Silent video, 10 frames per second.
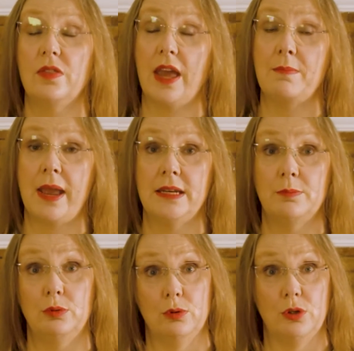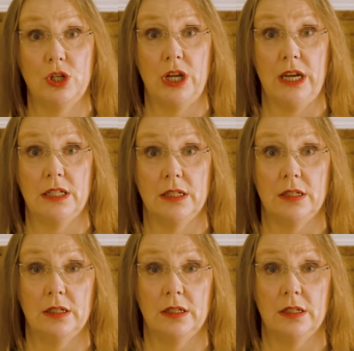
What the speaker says: they made a broadsheet.